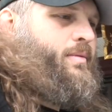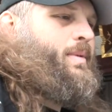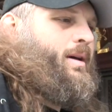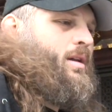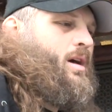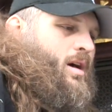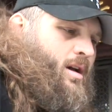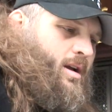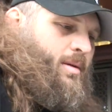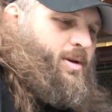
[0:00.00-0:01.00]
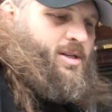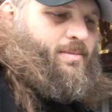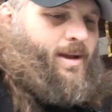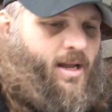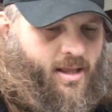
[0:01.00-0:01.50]
about uh, coming to
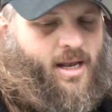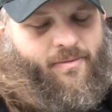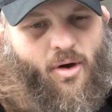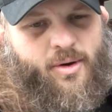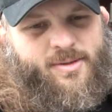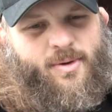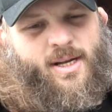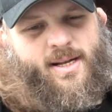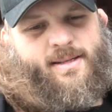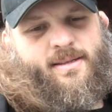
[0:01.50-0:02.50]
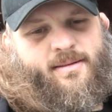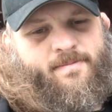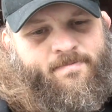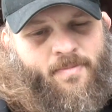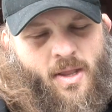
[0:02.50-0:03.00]
Japan that I've always wanted to do,
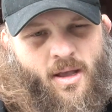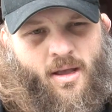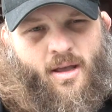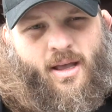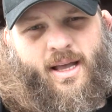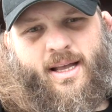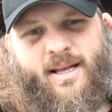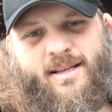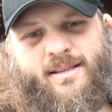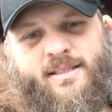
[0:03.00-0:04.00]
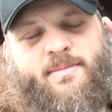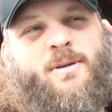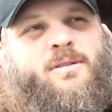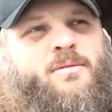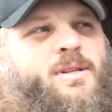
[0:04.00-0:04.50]
uh,
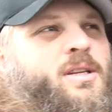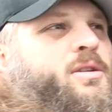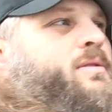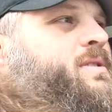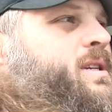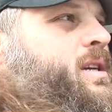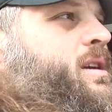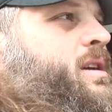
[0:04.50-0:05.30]
especially with the UFC,